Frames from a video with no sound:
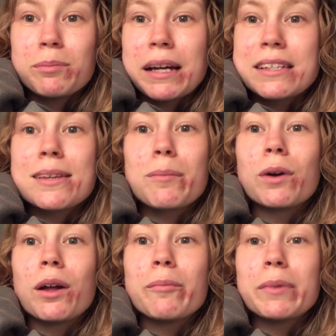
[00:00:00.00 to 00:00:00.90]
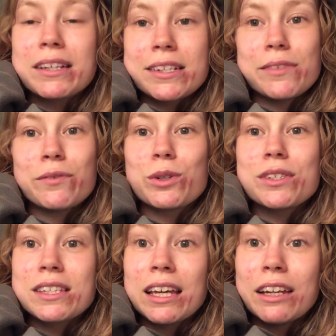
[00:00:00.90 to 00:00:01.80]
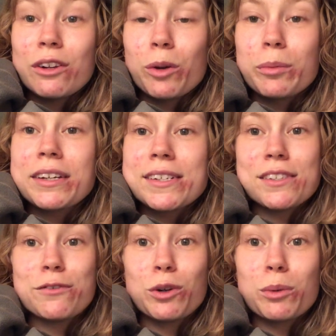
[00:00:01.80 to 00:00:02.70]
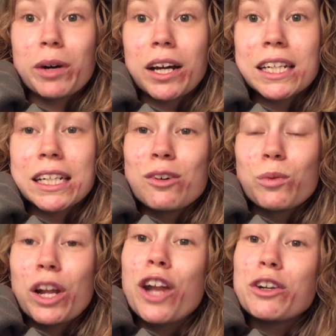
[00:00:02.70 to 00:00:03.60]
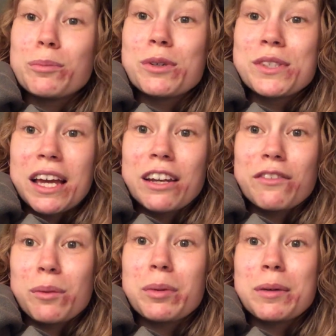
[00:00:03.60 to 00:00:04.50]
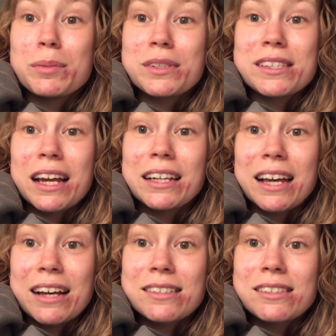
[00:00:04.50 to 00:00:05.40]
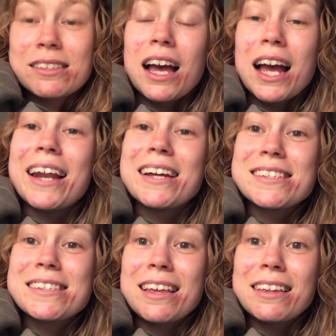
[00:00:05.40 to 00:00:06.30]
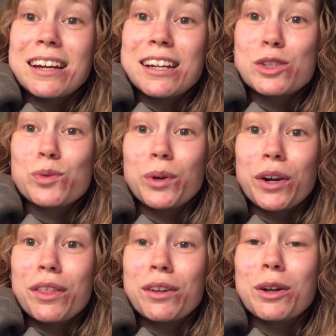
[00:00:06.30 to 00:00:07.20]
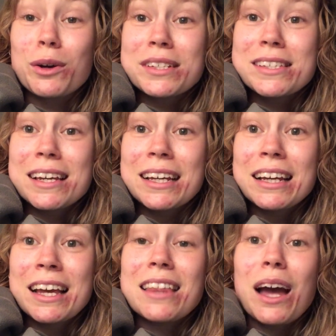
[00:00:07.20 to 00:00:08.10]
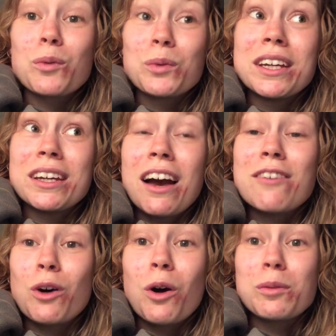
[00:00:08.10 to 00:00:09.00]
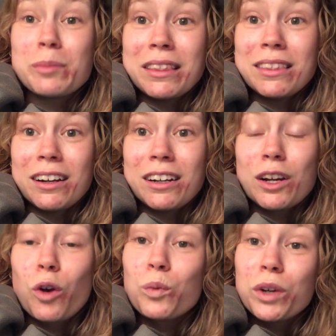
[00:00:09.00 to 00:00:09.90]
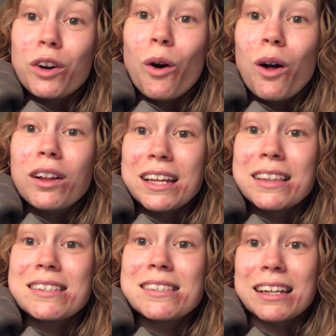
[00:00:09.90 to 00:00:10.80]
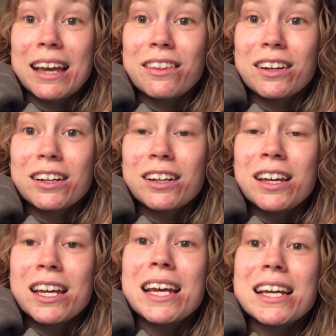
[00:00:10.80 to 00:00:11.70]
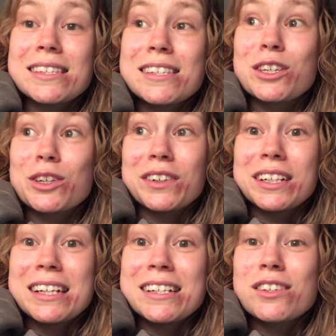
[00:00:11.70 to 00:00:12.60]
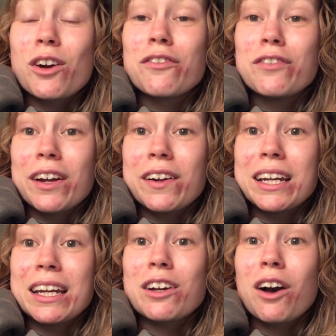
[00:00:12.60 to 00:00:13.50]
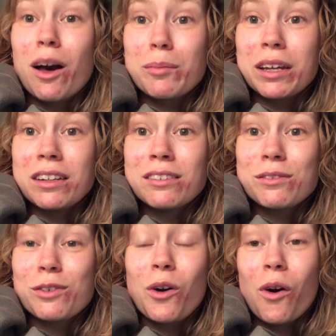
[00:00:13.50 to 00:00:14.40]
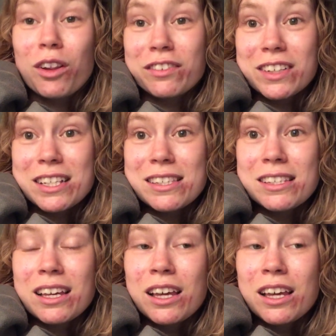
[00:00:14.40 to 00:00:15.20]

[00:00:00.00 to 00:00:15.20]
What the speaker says: by someone because of your skin or because of your body? 100% of the people said yes. And I just think that it's worth noticing that we have all been there. We're all in this together. Insecurities are very common for all of us,